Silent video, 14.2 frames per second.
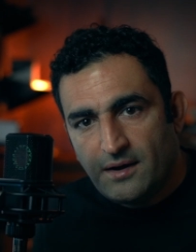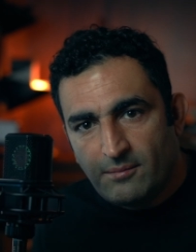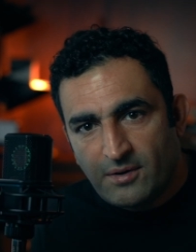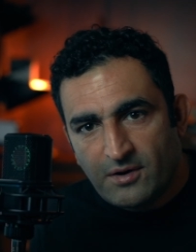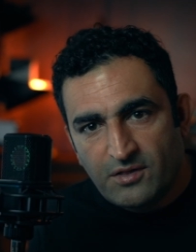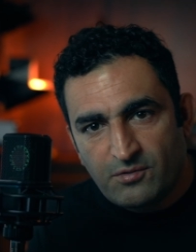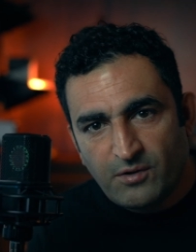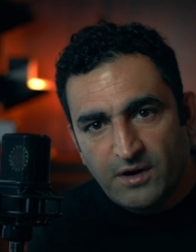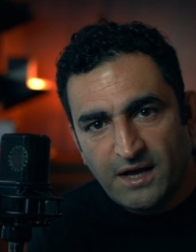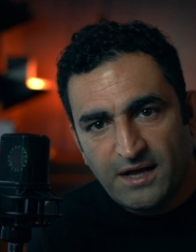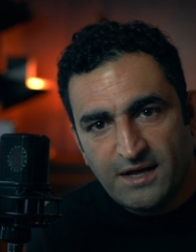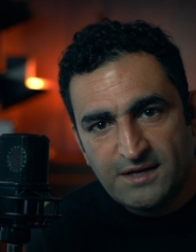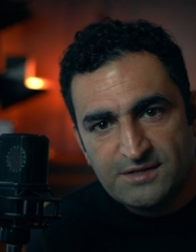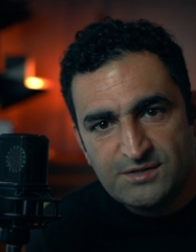Number 3
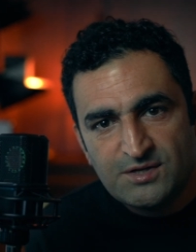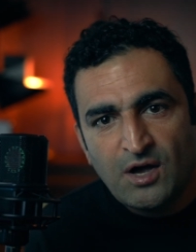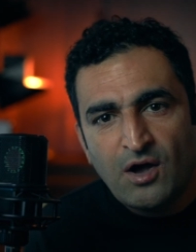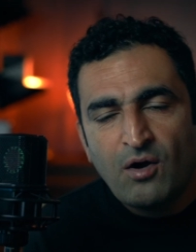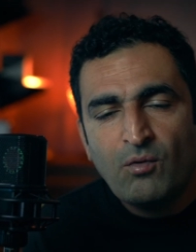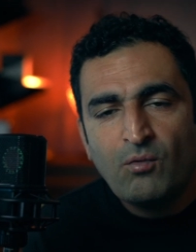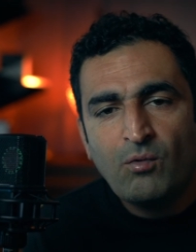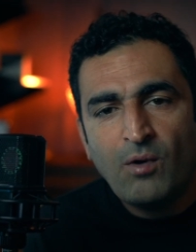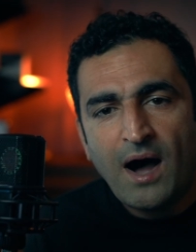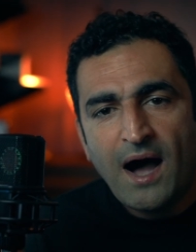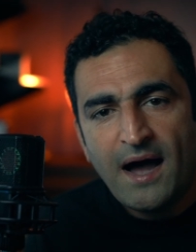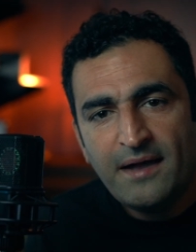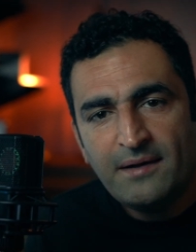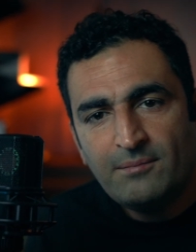is
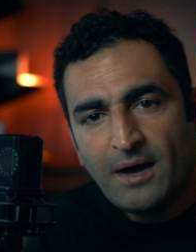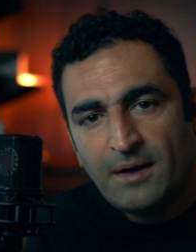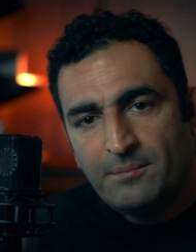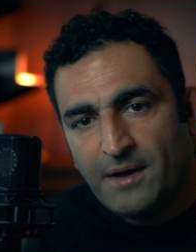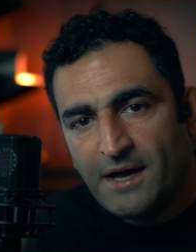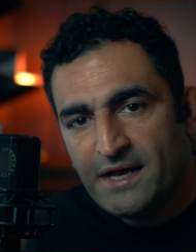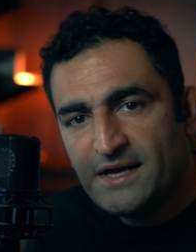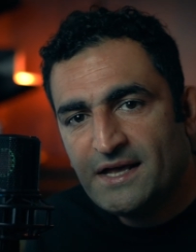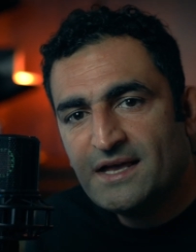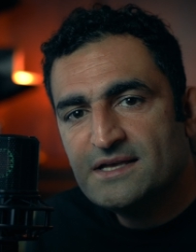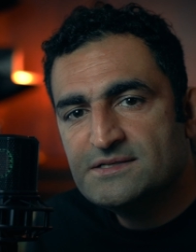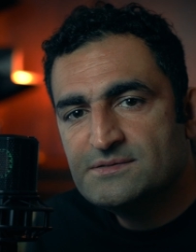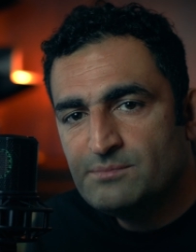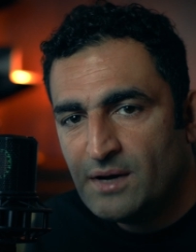why my
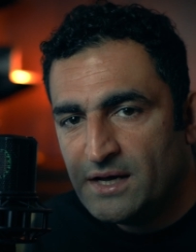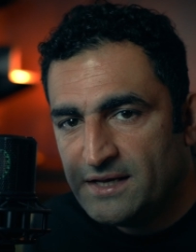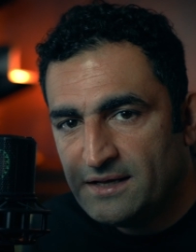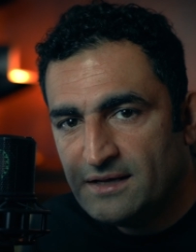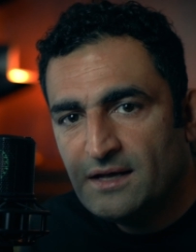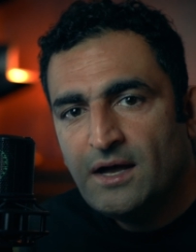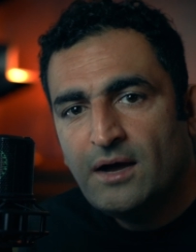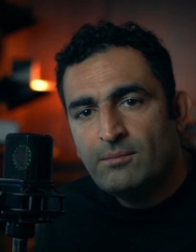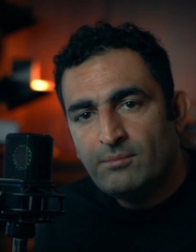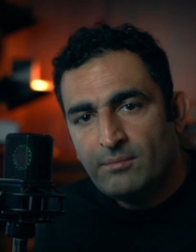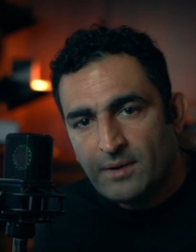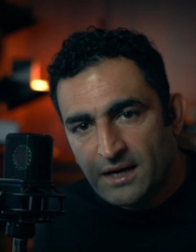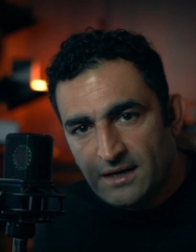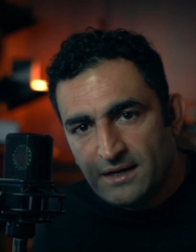painting is muddy.
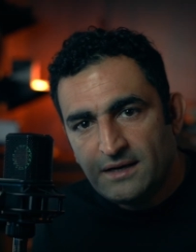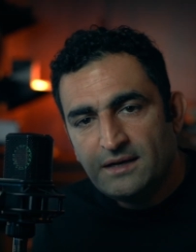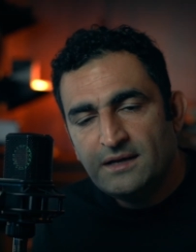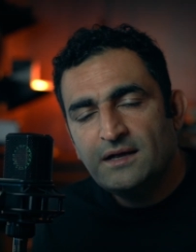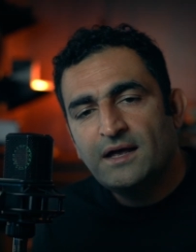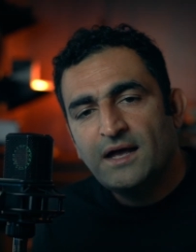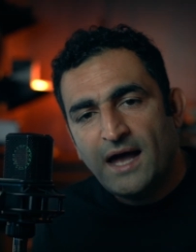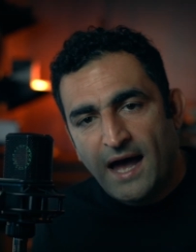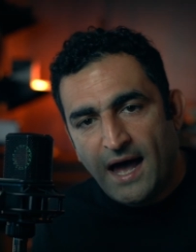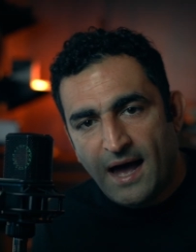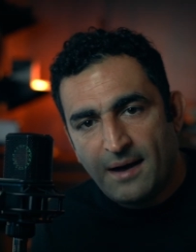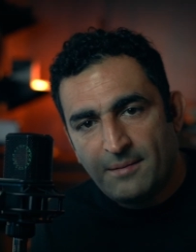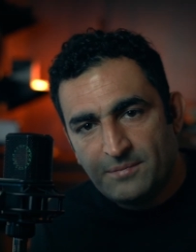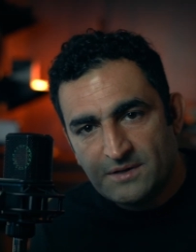Muddy
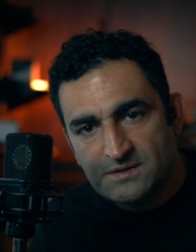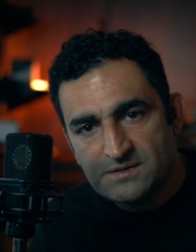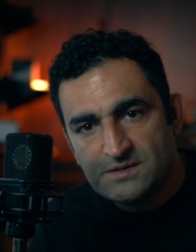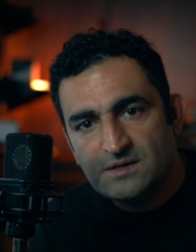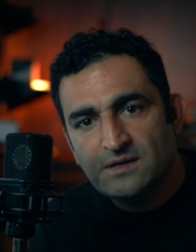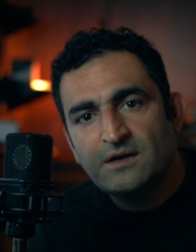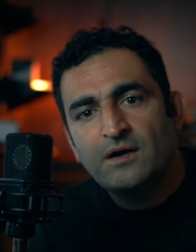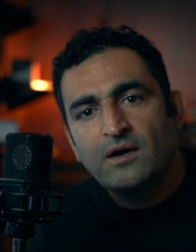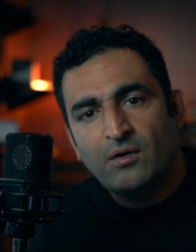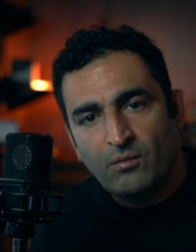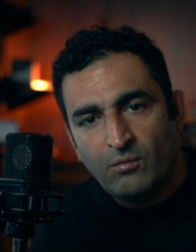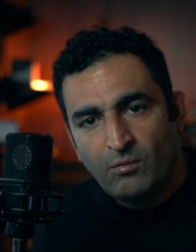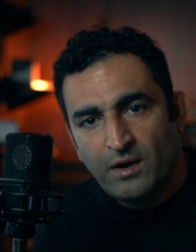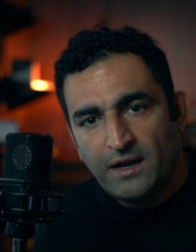happens
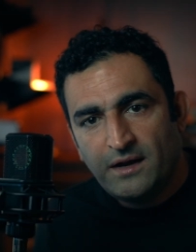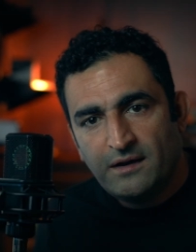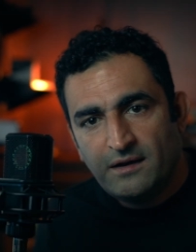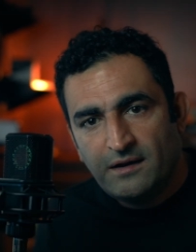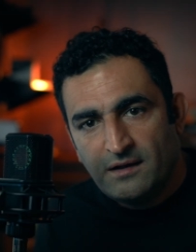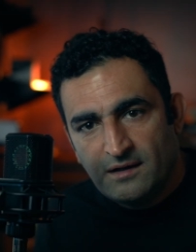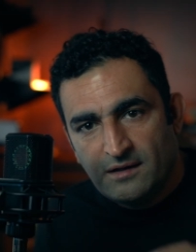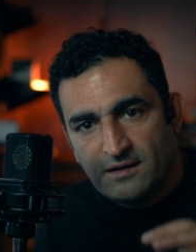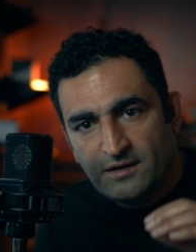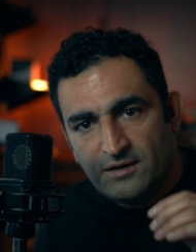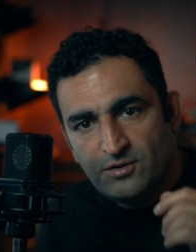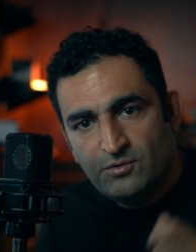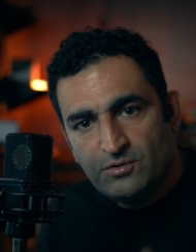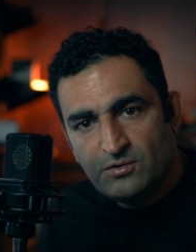when
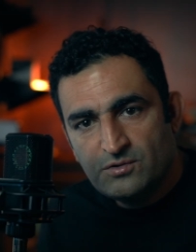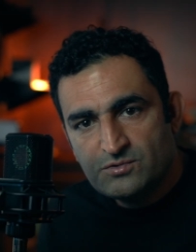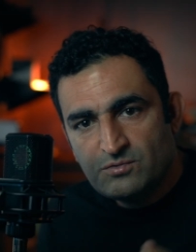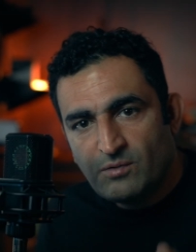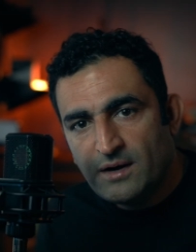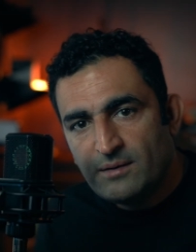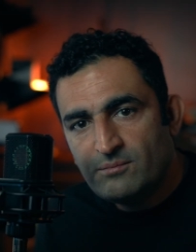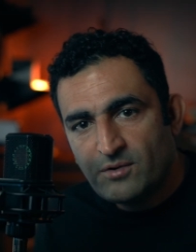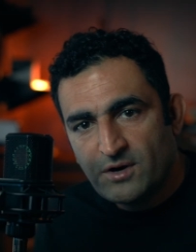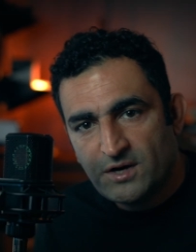you use one